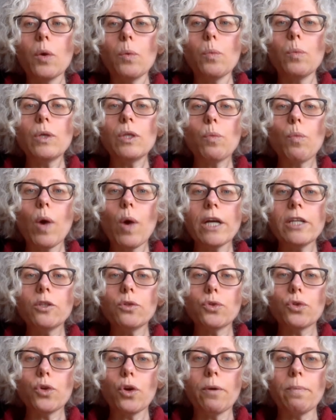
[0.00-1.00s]
with
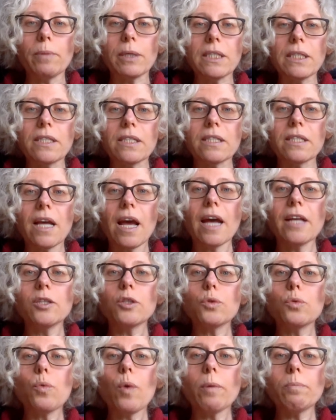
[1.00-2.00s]
white Germans and
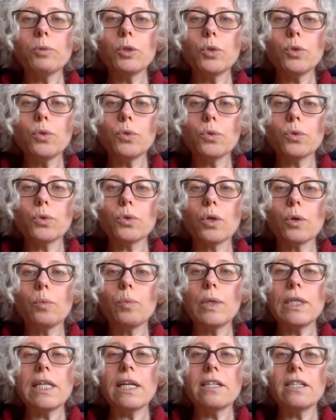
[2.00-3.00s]
swap shoes
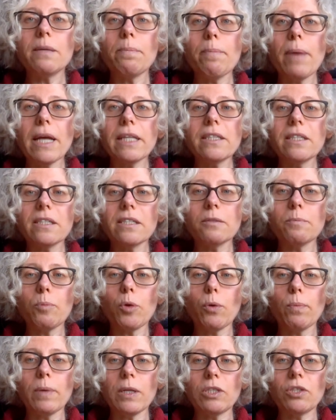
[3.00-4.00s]
with a repentant
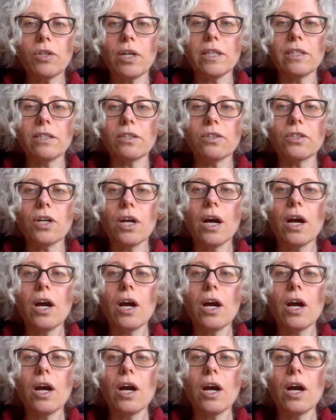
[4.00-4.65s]
perpetrator